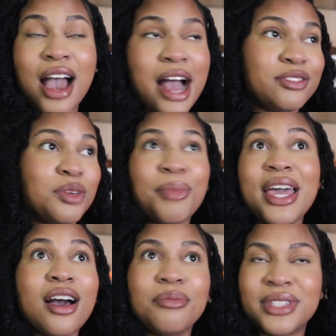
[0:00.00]
I have to
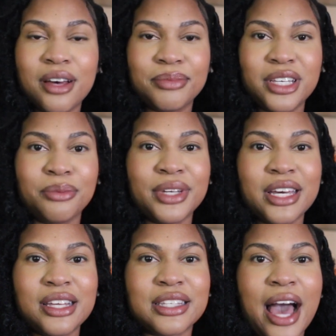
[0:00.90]
make up something
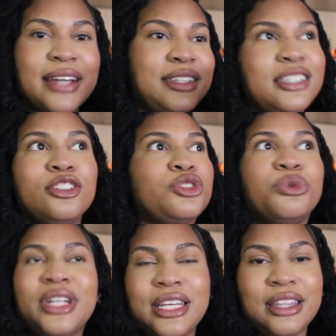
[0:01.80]
because I didn't
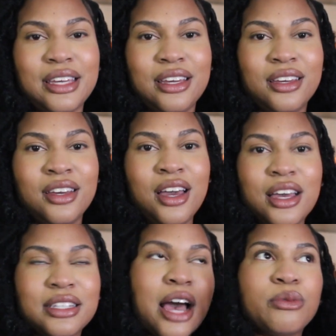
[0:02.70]
do anything,
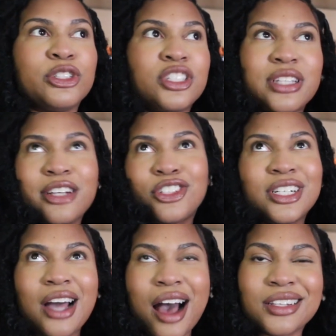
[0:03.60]
because I was just, I
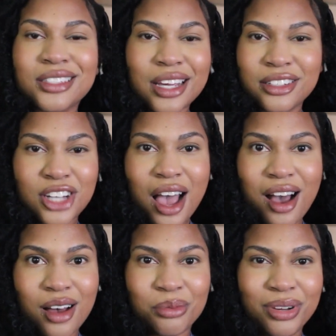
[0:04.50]
treated college like a
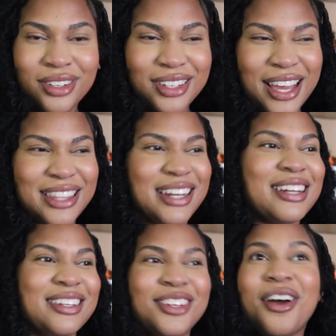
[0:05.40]
job. And
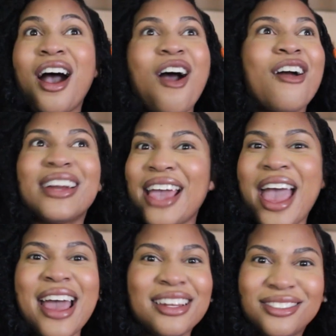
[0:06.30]
then, you know, I already
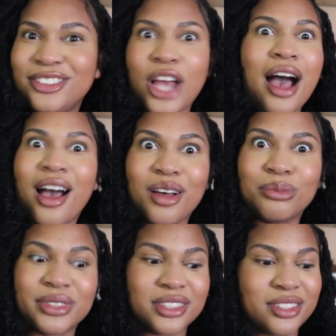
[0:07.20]
had
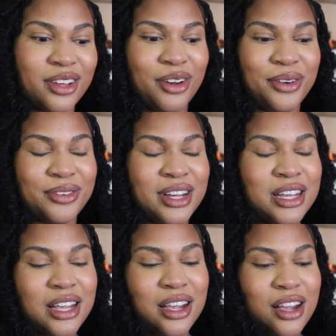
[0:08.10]
jobs. So
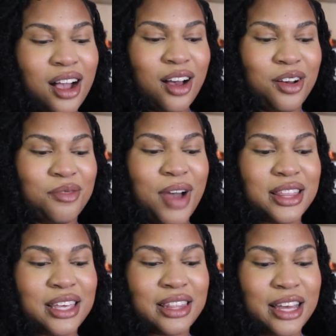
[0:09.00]
um,
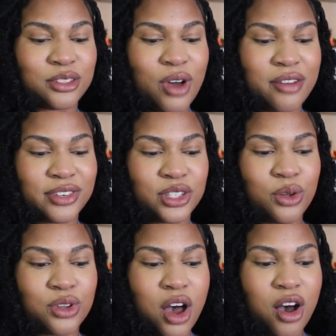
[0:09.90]
I think that's why for
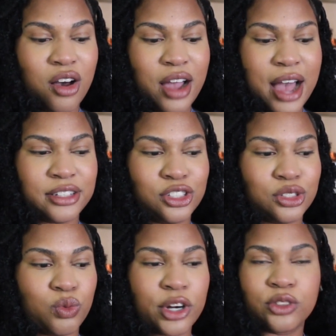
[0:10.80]
so long I
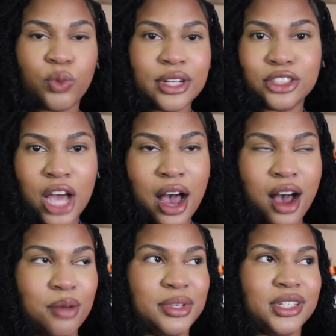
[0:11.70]
just worked one
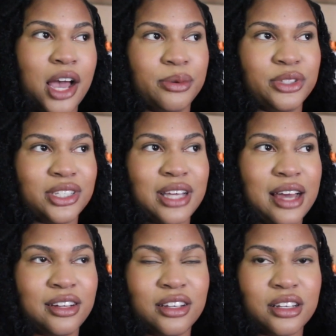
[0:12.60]
job, and I was just
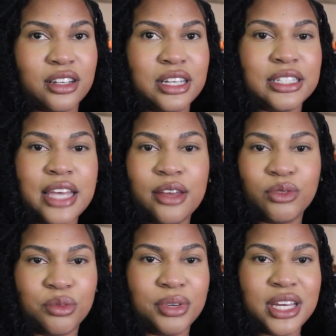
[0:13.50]
kind of content
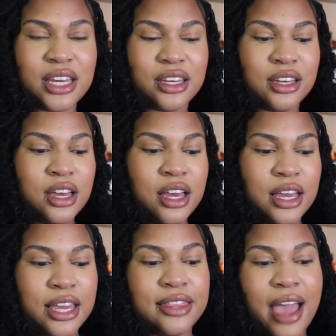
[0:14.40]
with being
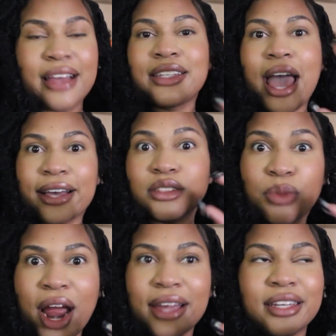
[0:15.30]
in that tax
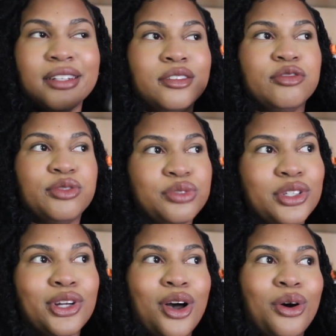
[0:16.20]
bracket of,
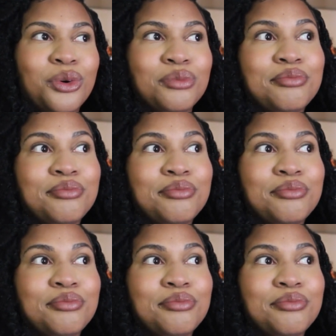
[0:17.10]
you know,